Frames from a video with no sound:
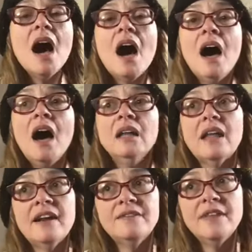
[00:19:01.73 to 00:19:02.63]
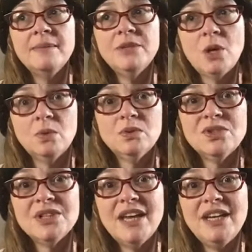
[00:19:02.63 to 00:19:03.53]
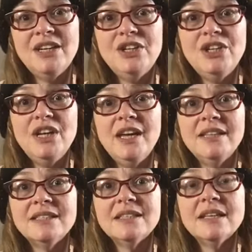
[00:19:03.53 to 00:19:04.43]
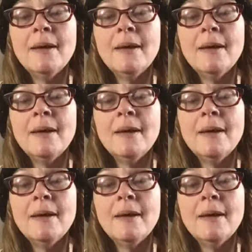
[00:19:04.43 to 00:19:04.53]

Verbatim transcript: Uh, a lot of them don't, and it's